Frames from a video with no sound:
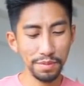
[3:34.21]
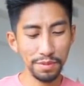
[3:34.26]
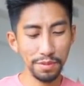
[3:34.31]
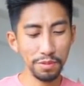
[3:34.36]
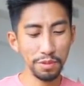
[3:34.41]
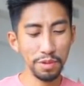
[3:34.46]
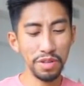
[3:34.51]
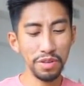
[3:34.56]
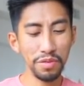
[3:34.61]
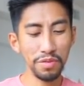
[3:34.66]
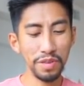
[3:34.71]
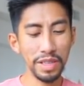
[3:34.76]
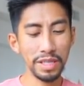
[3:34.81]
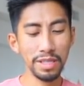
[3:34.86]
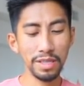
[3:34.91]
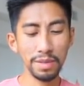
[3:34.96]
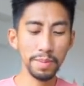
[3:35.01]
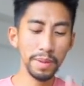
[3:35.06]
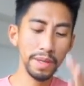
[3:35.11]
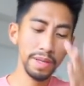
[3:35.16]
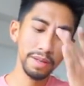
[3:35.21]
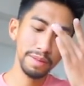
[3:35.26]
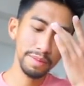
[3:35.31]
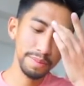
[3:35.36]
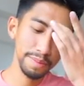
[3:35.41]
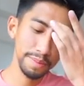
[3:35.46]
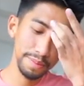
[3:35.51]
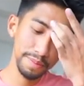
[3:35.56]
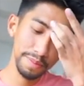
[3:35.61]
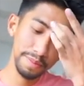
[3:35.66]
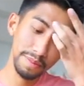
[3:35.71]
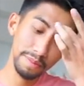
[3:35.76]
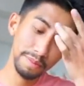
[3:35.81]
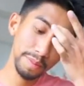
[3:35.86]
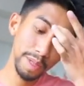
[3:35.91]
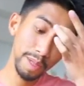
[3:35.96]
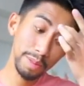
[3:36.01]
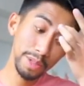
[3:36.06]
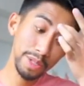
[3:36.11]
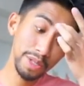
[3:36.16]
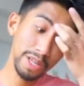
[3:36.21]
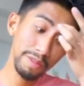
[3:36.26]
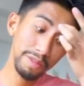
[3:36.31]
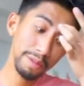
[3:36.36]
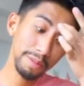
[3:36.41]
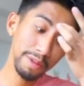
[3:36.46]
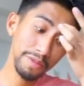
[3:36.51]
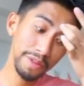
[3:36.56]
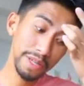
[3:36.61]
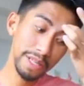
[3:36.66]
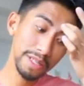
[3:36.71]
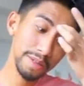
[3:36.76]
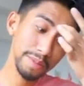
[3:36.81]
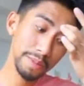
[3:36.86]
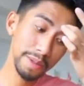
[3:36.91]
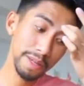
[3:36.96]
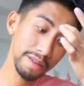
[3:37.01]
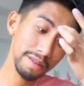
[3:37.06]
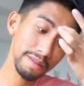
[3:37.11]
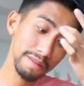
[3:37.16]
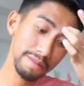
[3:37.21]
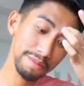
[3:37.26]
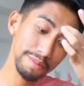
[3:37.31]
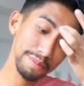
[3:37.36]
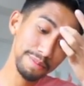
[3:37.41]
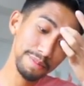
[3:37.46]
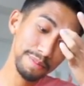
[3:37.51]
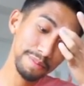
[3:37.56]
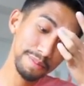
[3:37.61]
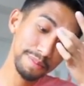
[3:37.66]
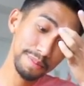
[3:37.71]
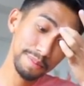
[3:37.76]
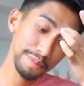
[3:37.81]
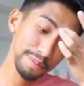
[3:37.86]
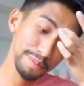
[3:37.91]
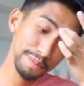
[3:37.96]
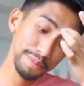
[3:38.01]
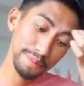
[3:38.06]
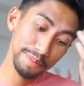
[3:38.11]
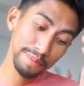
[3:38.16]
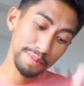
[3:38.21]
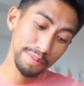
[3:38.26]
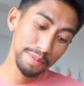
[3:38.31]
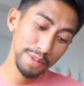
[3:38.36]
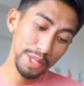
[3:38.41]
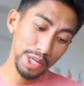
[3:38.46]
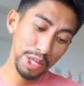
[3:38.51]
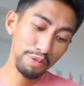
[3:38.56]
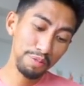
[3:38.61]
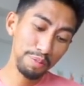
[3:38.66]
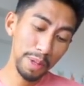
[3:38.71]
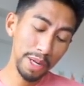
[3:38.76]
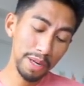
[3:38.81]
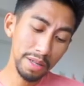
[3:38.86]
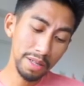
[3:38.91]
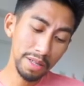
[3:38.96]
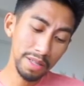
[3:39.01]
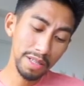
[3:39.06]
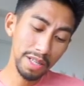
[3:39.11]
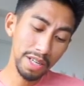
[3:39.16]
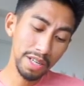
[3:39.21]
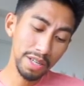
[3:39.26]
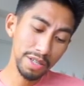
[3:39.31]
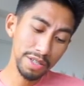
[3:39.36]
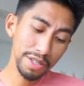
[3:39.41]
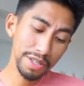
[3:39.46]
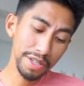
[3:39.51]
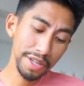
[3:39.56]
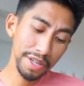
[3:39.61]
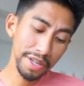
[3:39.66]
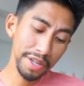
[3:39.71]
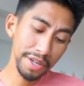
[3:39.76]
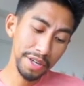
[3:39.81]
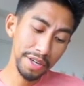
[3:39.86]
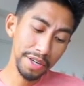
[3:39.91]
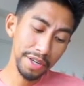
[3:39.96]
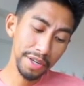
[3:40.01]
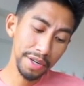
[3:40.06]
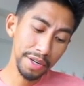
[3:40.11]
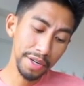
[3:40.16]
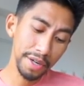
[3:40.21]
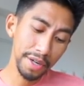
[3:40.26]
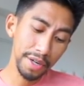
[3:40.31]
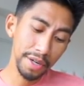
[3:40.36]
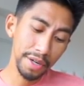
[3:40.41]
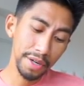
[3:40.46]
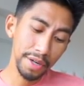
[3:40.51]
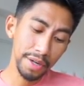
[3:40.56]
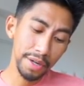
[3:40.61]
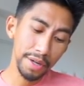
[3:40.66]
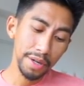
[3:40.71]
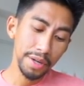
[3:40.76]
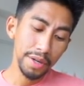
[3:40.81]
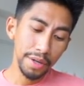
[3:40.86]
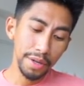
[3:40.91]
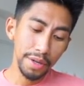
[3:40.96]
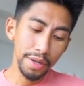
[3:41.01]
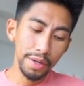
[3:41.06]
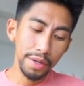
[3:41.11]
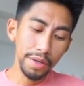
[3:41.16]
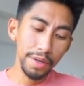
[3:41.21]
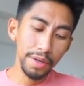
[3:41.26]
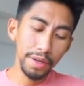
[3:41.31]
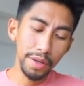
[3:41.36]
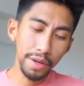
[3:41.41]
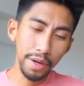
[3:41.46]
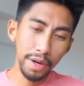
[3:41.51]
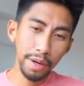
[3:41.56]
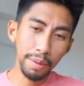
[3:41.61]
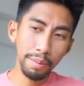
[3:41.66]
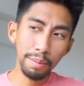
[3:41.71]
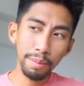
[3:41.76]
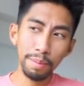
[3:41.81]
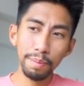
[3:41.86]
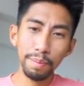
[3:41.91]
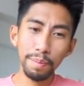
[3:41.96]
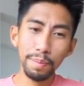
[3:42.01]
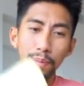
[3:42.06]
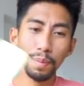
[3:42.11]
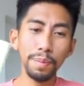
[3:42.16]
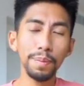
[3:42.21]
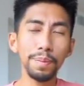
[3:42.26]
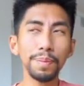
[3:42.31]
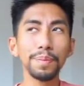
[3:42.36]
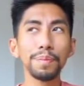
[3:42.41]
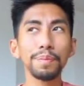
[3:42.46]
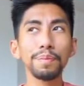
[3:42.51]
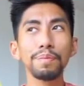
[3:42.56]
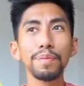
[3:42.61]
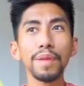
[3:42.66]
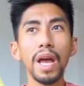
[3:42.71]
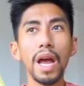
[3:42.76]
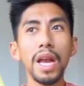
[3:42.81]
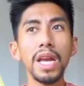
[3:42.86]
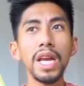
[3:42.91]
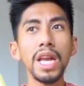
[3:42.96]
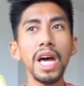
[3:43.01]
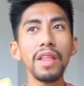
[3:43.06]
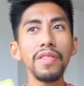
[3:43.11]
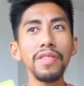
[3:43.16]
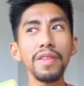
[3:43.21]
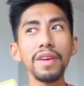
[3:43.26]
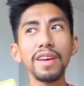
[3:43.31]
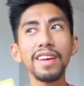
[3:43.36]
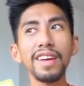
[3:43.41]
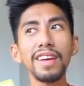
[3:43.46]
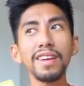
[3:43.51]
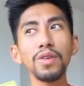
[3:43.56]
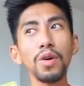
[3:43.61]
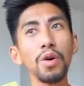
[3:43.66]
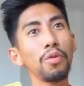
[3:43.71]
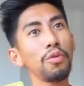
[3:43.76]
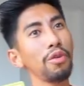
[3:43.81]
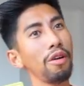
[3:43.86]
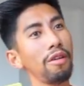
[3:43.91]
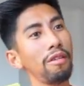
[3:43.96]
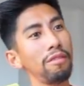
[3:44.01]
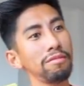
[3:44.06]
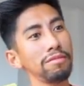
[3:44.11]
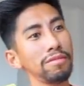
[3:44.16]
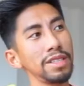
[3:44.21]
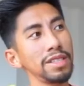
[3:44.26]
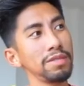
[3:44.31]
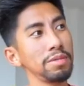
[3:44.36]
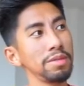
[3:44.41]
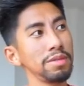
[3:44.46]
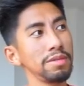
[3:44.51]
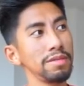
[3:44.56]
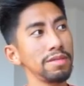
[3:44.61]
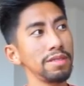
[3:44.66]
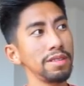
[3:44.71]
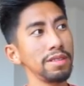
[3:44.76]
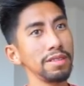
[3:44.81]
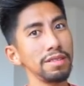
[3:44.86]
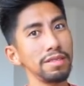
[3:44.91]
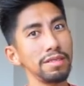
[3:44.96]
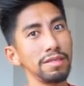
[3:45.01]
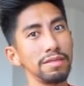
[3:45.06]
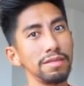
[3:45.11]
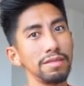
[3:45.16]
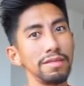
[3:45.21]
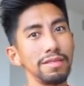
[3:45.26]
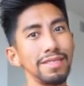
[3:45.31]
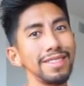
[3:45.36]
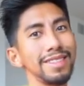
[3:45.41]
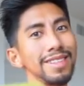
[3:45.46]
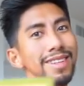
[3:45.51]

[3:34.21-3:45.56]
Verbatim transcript: With your Vespa. Probably give them a Vespa. Ten of Pentacles energy here. Um, nothing can go wrong. This is what you're saying here. It's